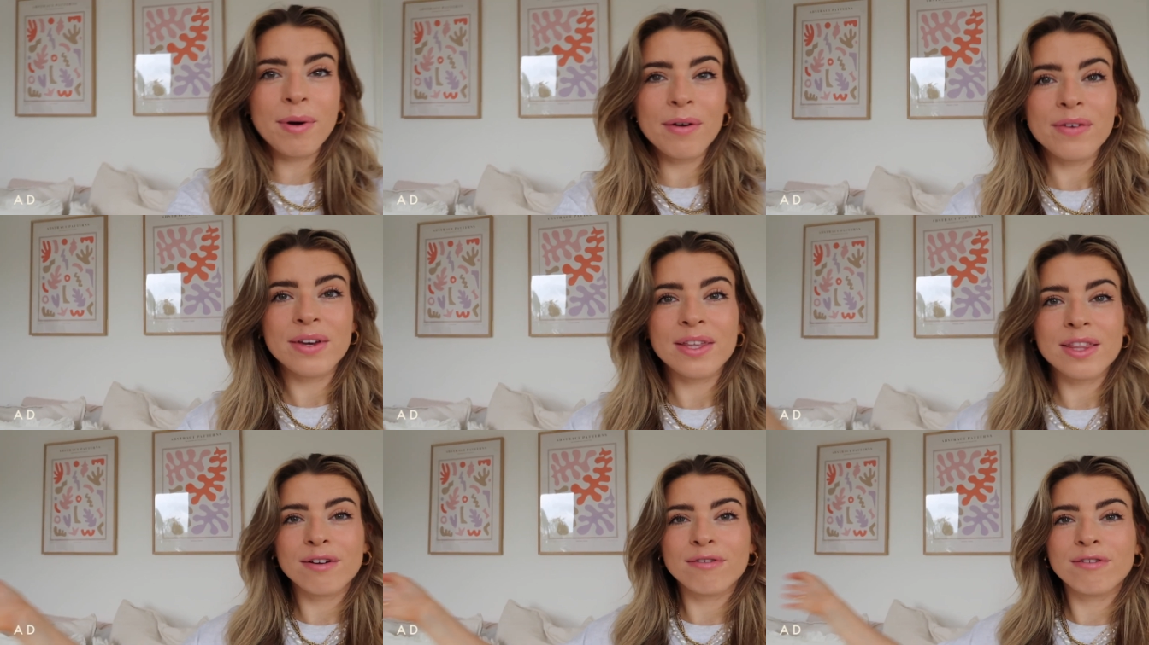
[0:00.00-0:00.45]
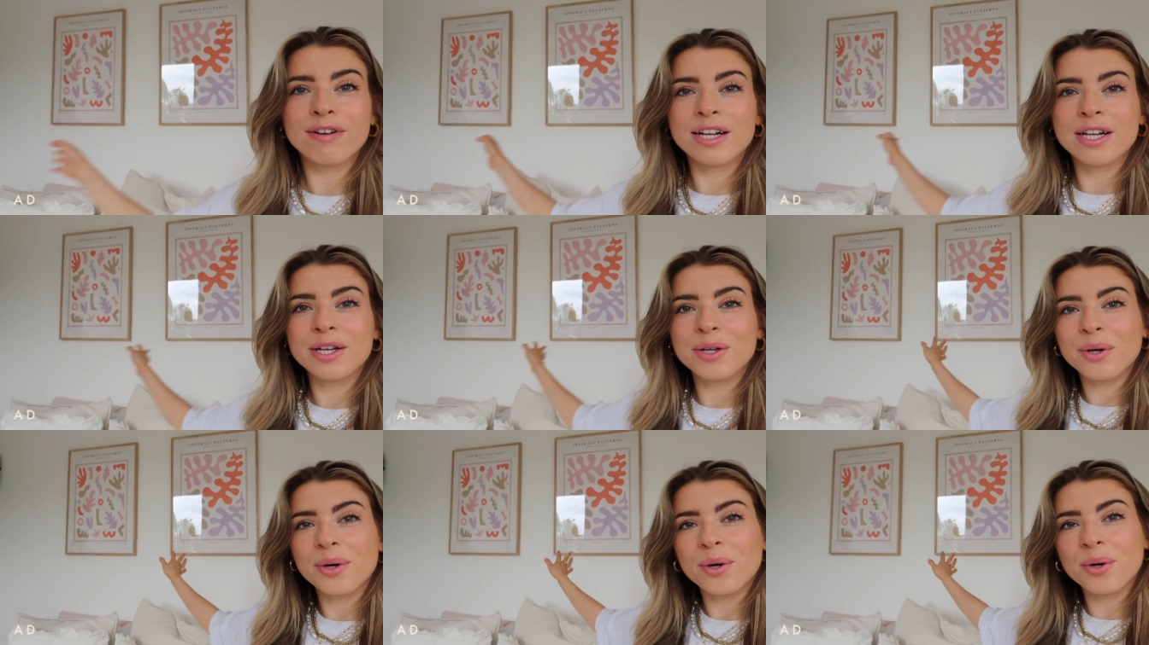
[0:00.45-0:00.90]
I think they're
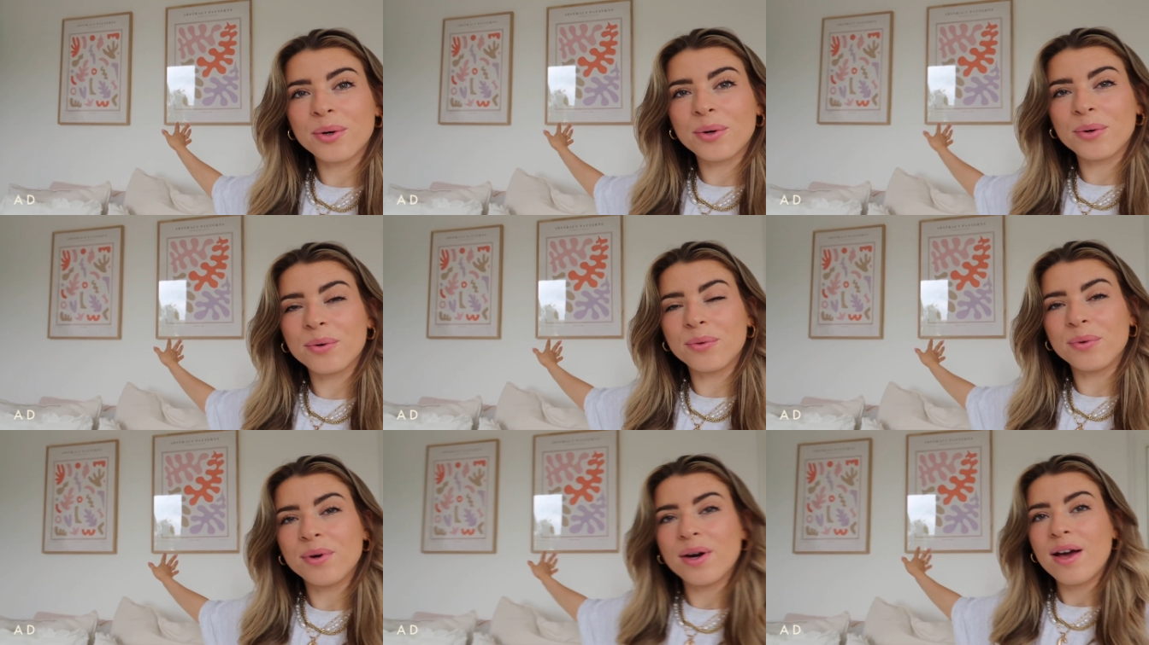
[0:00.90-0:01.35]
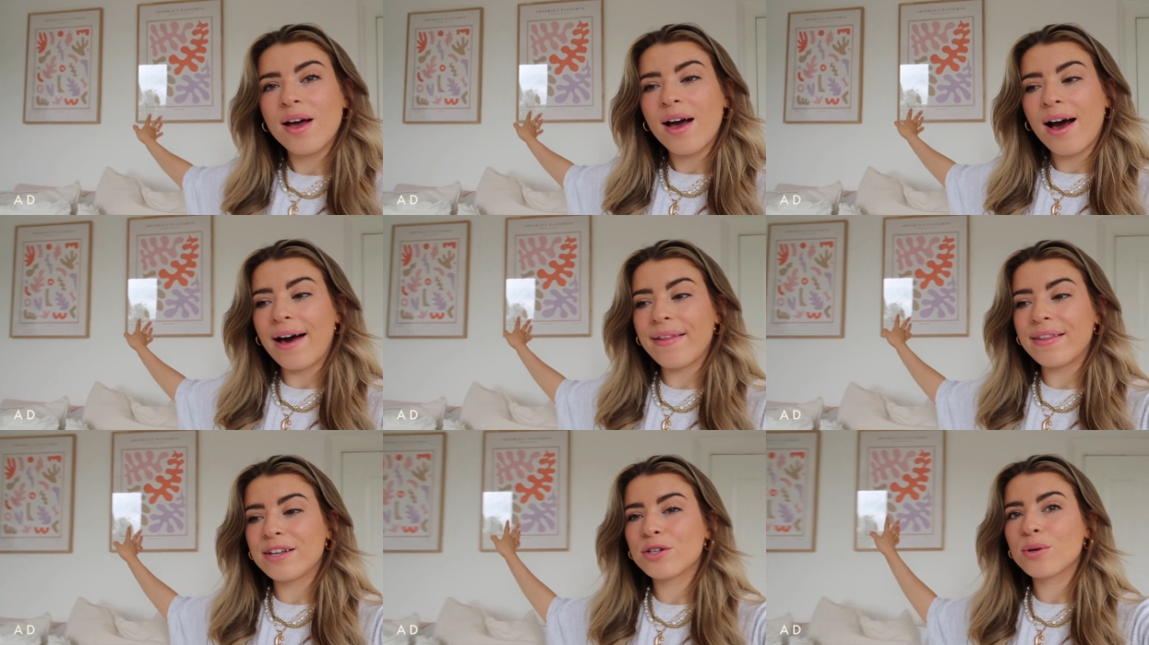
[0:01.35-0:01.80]
really cool,
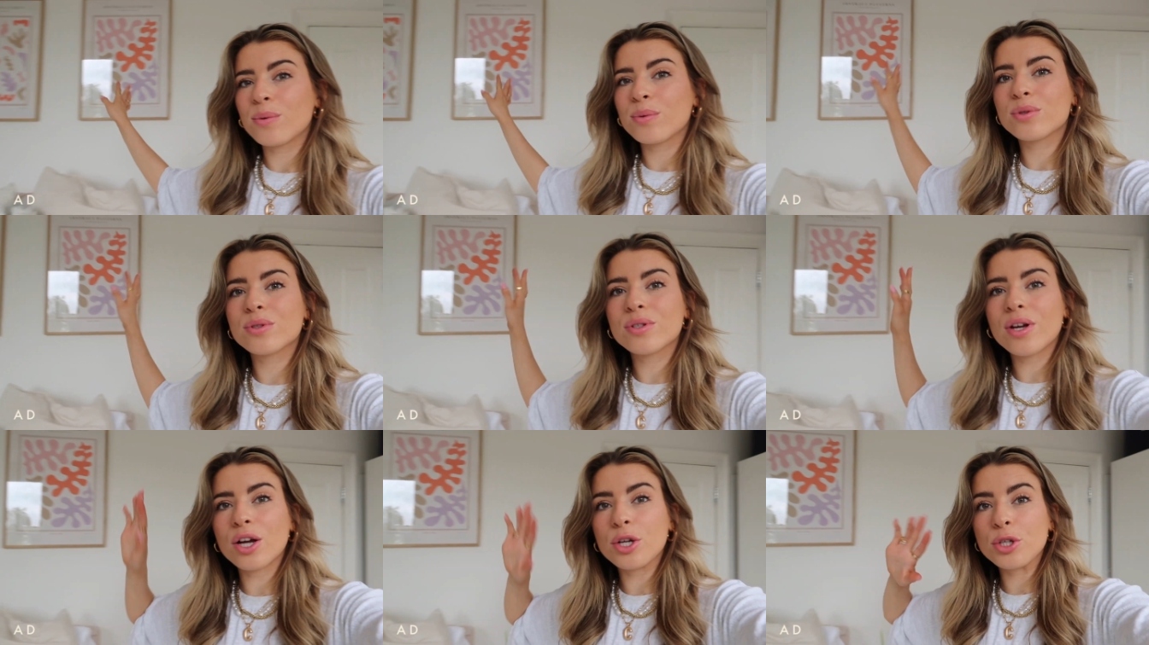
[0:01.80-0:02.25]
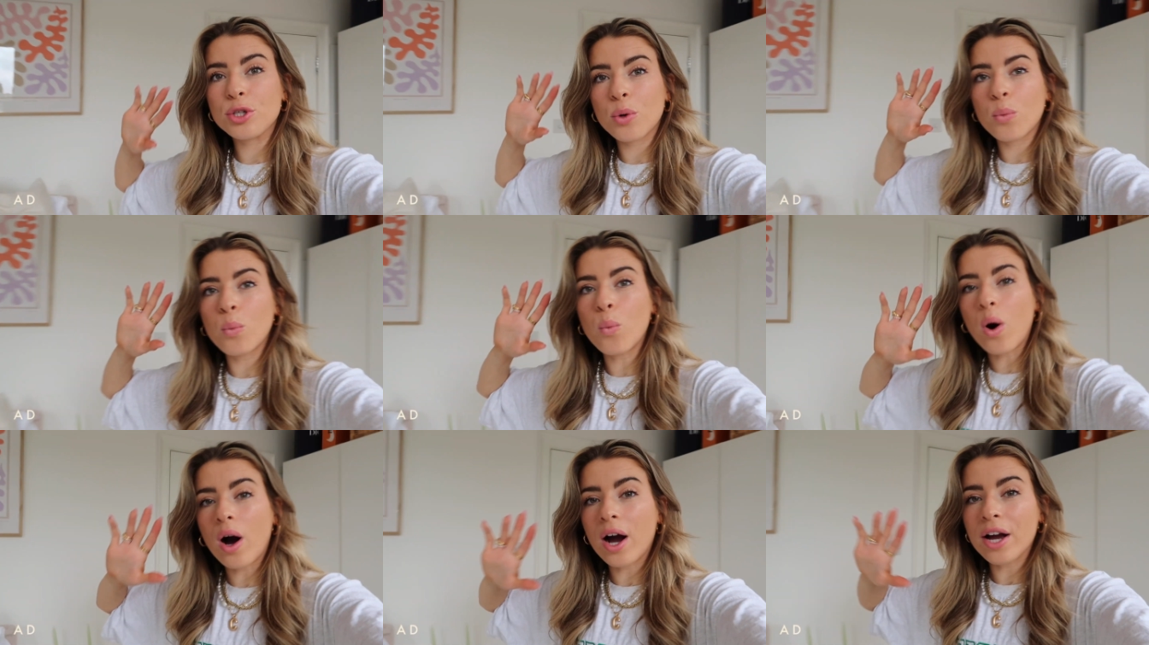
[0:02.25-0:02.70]
and they do have such a
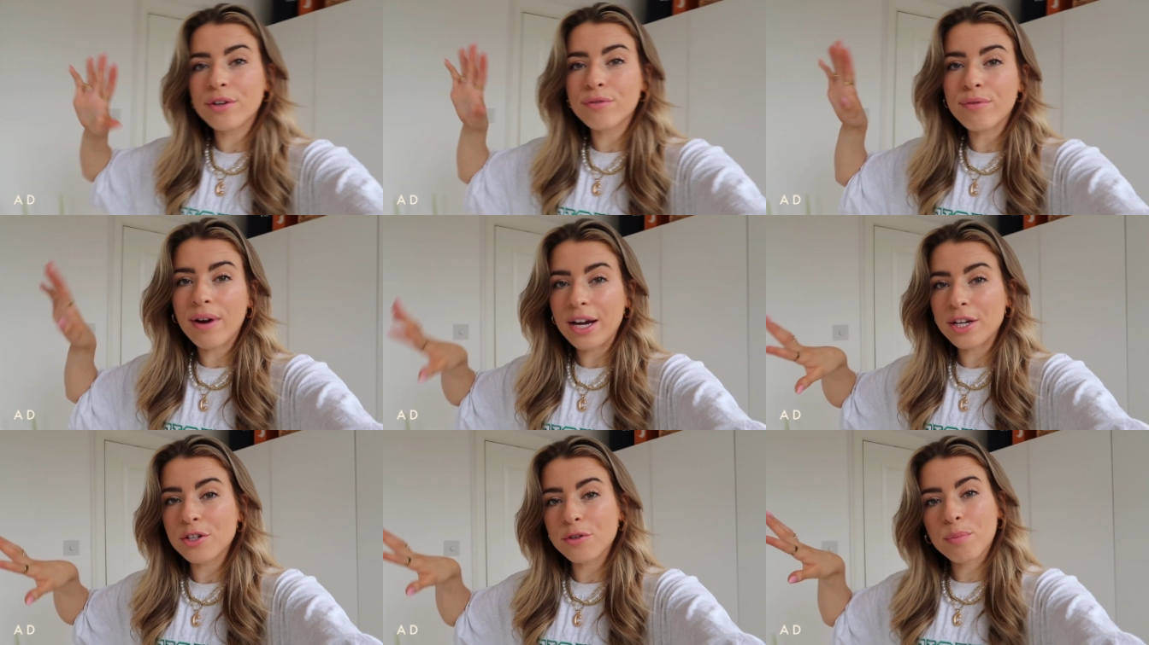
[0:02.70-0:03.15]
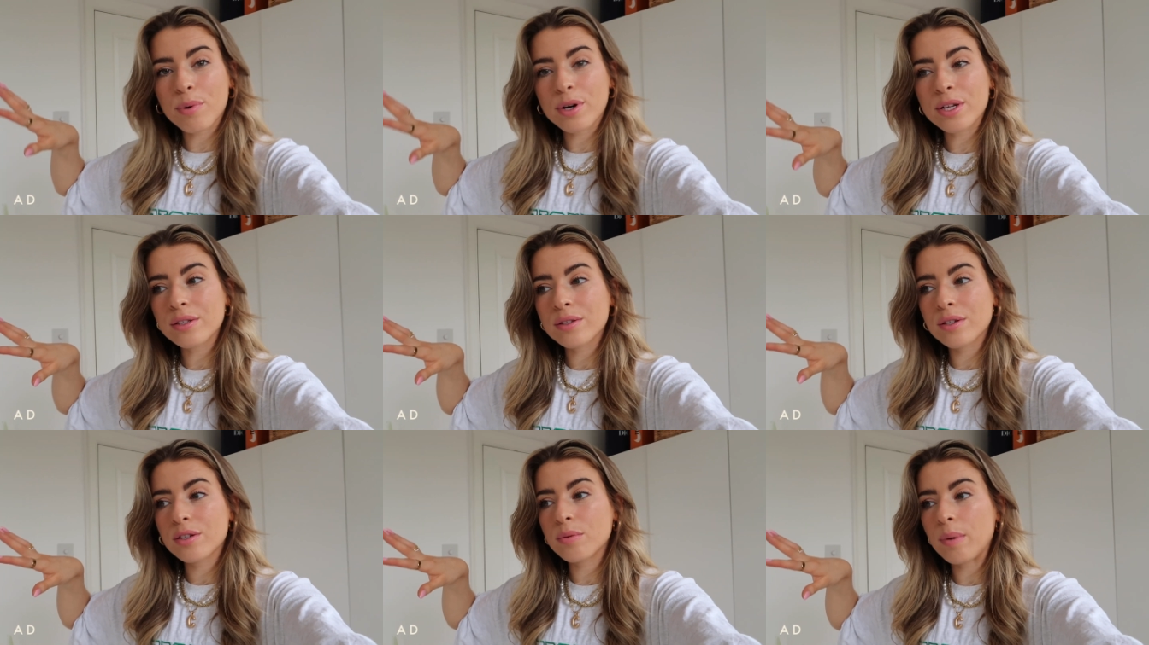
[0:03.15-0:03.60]
wide range of
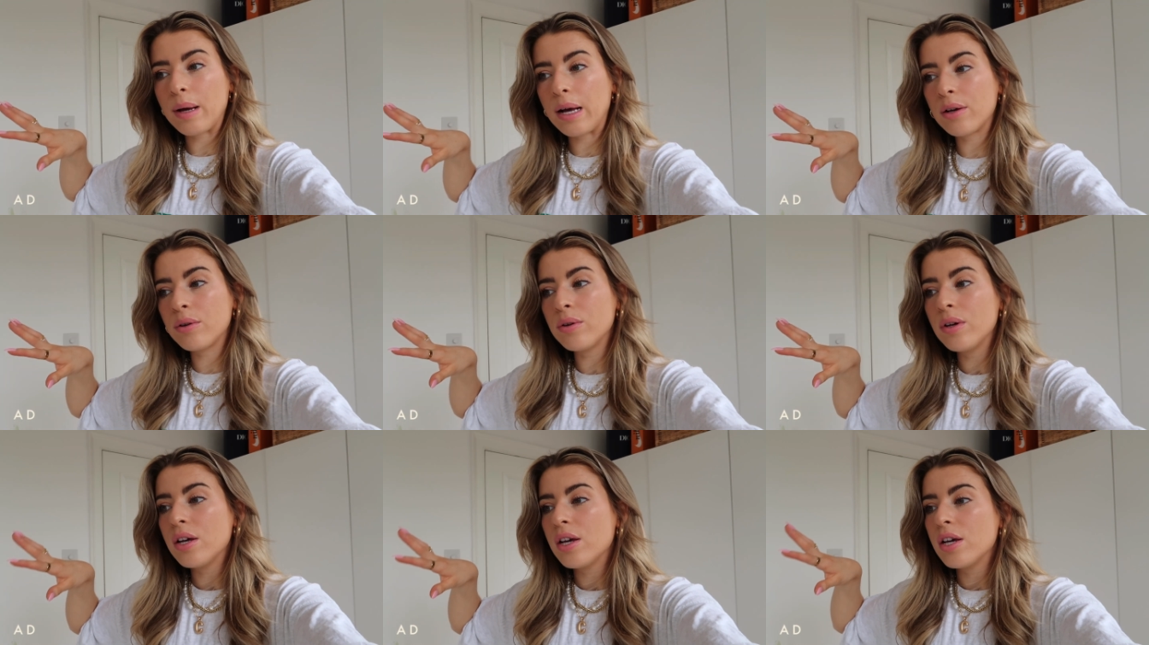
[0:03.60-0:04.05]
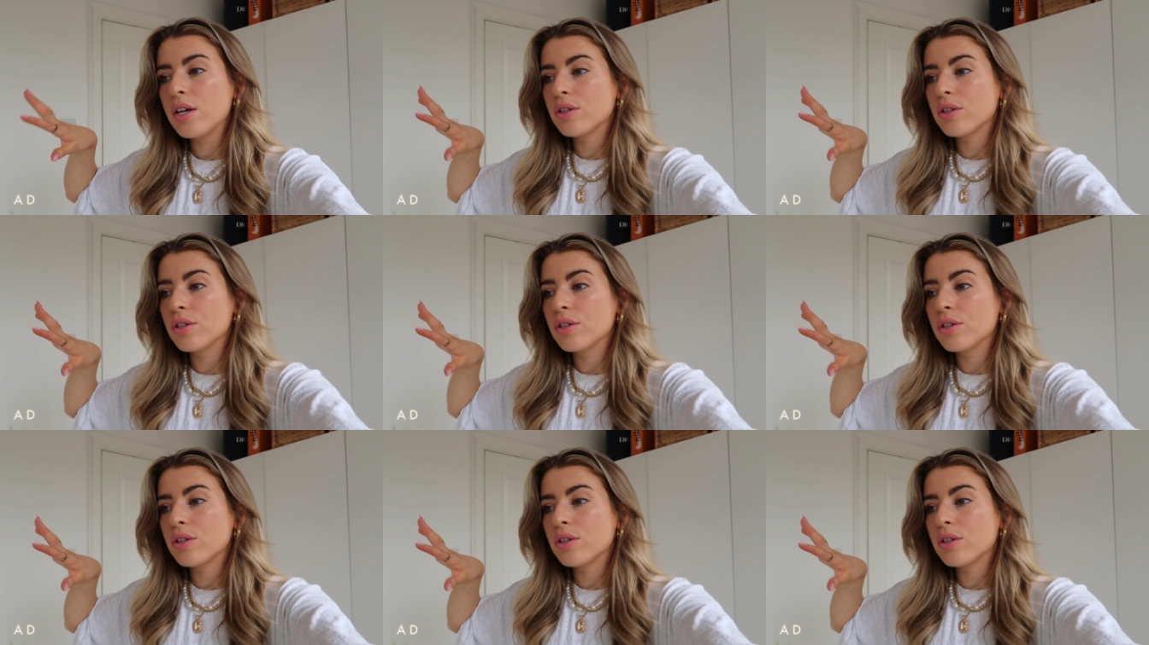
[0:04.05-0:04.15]
prints as well,